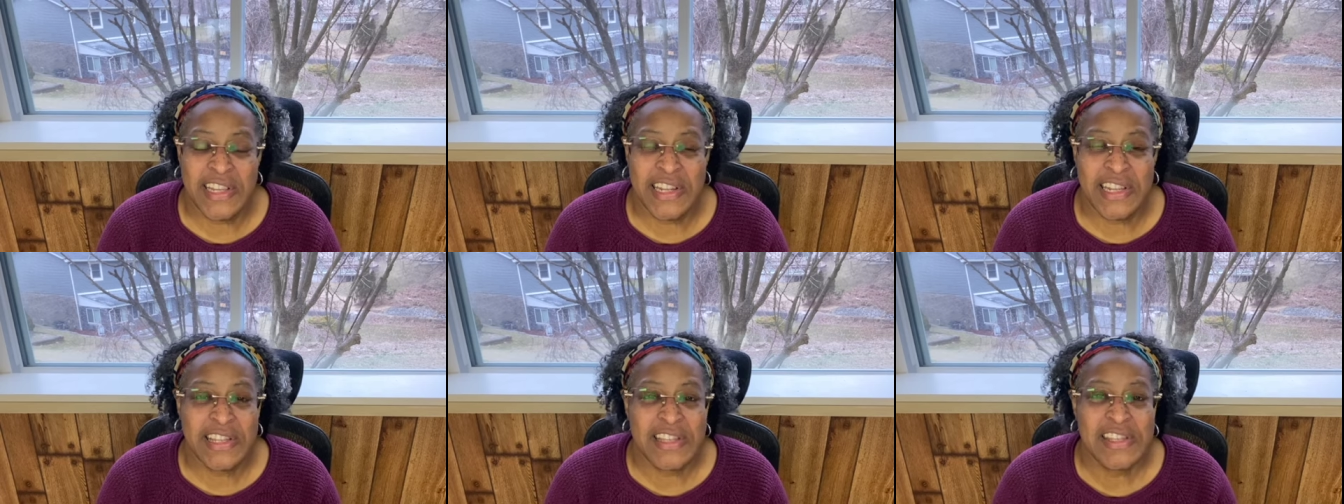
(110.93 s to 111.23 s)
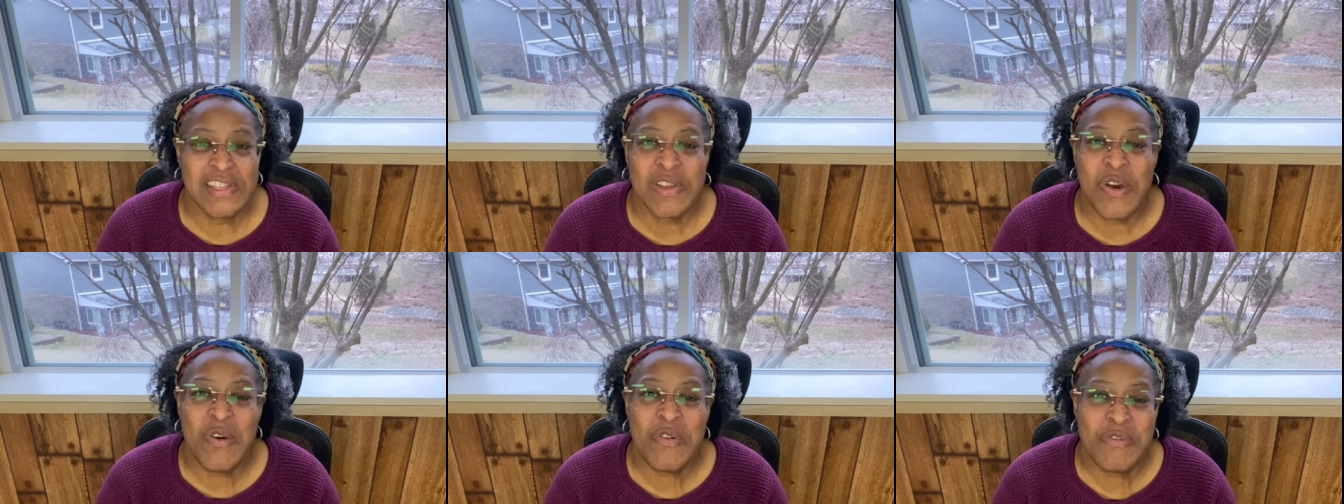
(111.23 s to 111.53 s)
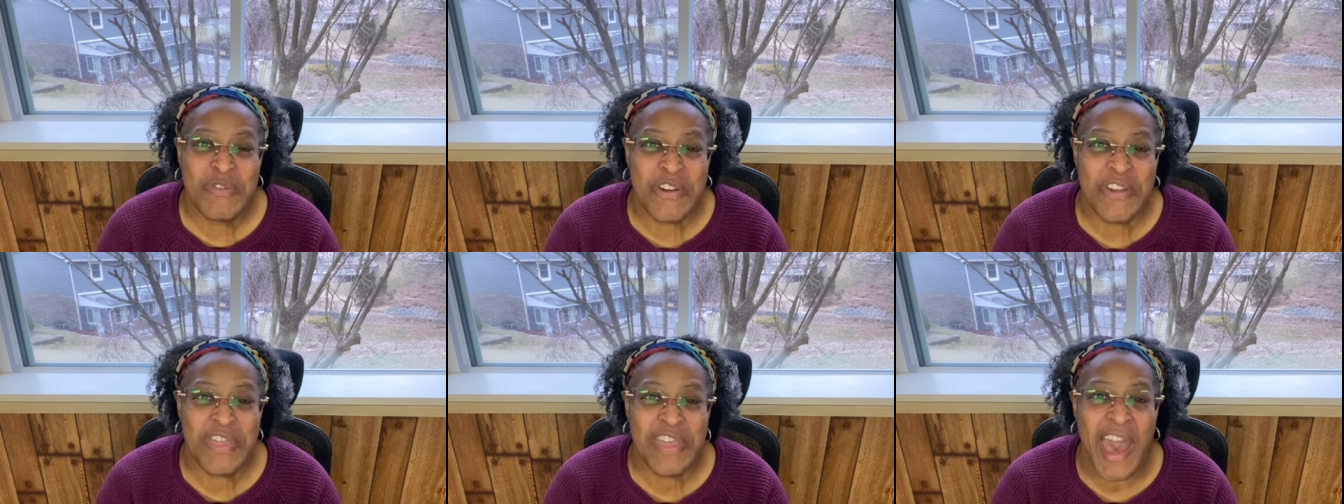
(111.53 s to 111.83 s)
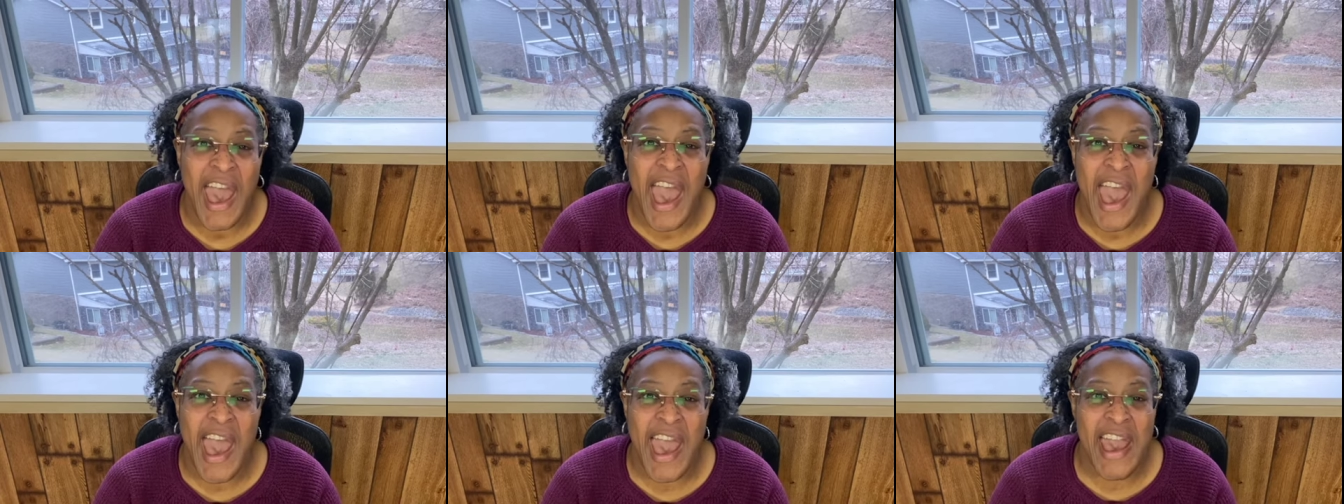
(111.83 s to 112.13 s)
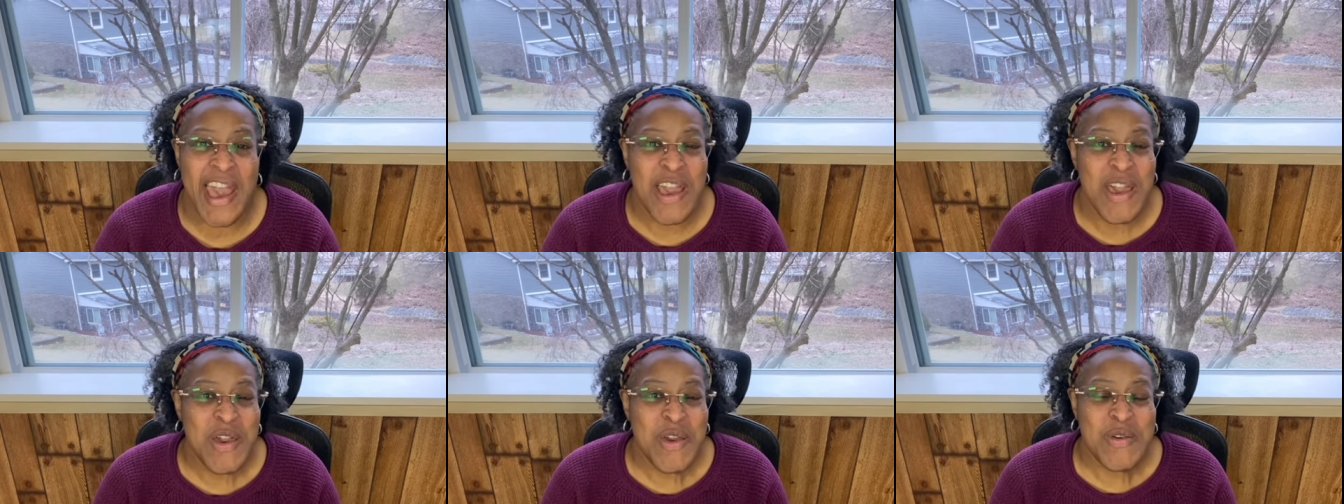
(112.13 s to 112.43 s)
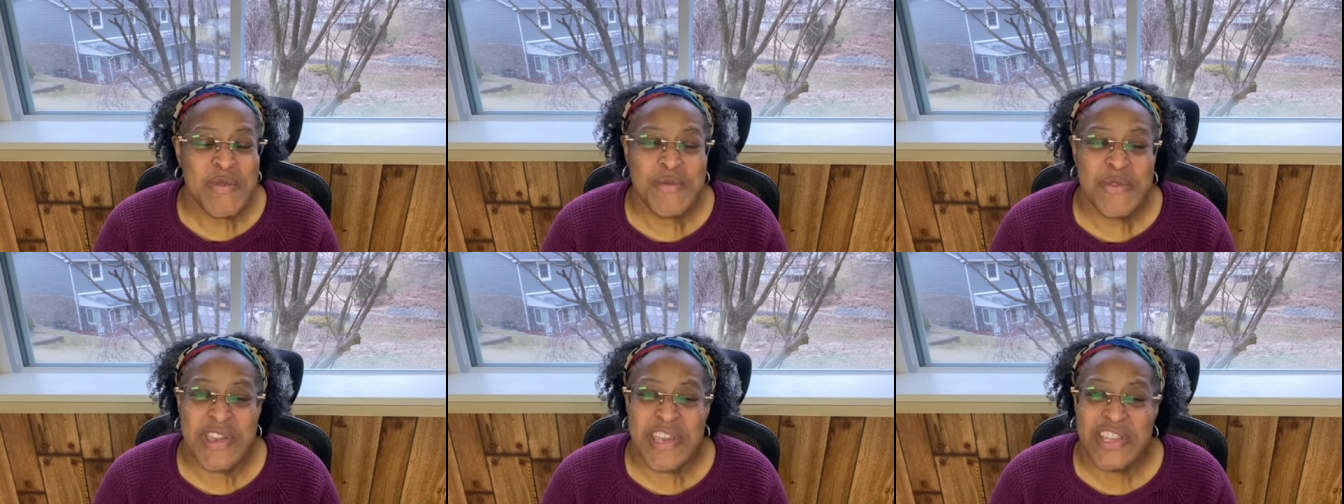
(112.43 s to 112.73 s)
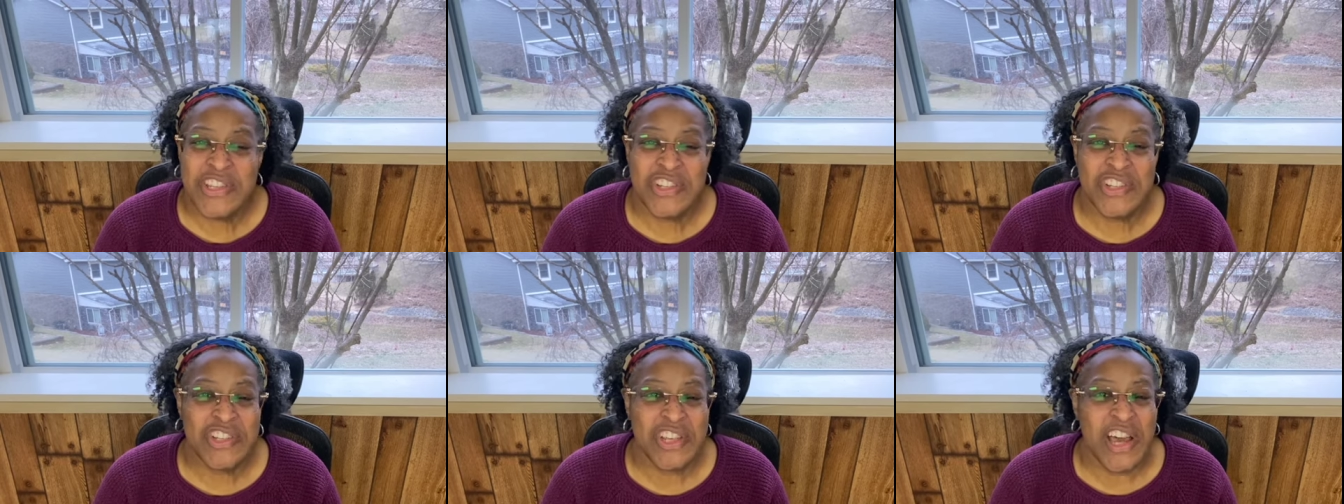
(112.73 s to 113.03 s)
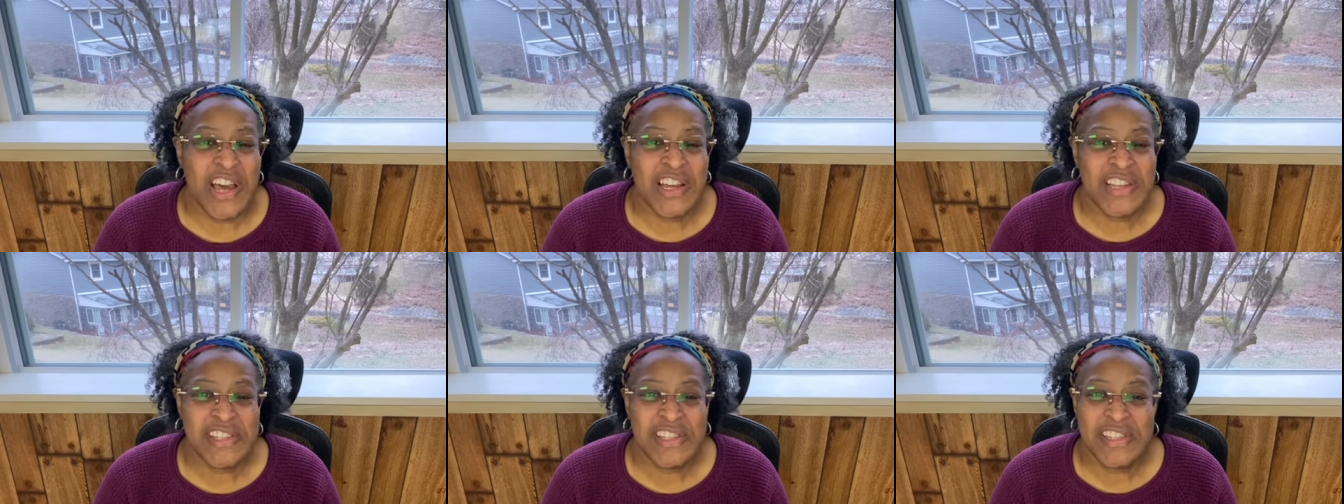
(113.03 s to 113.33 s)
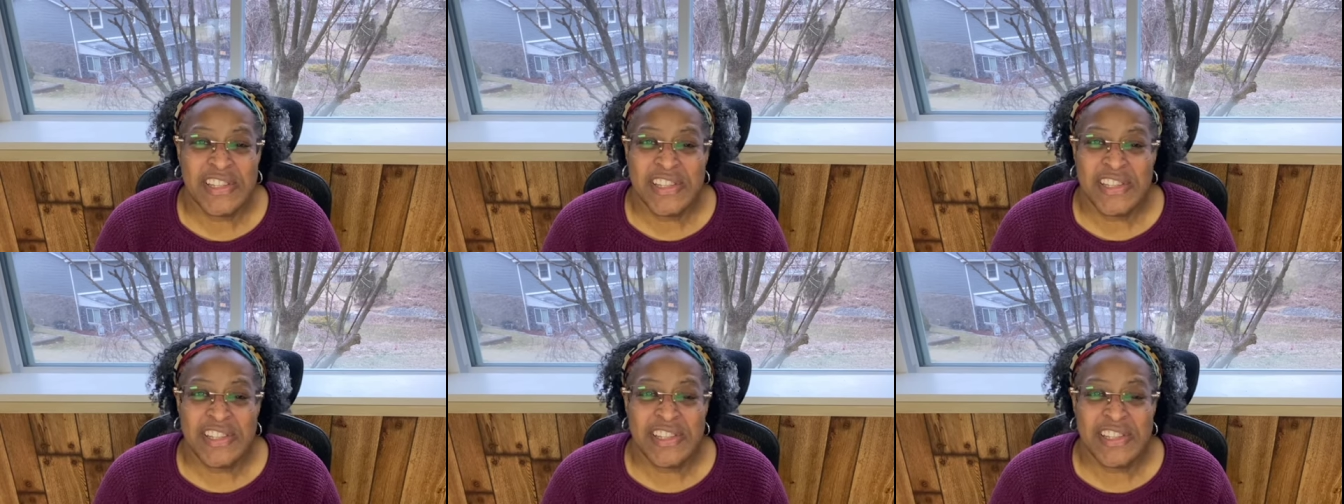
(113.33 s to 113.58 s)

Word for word: And so for that, we just